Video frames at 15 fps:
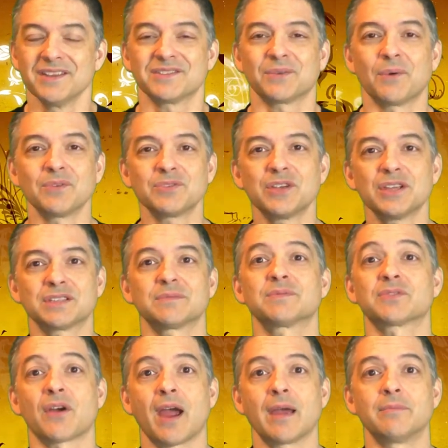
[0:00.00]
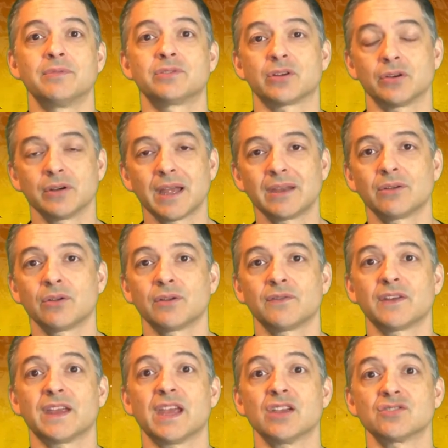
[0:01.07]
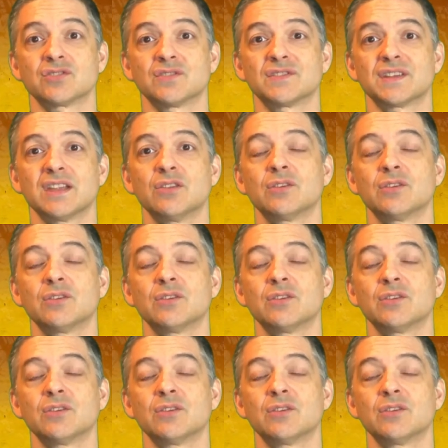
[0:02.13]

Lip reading: So once you hit subscribe, turn on notifications, and you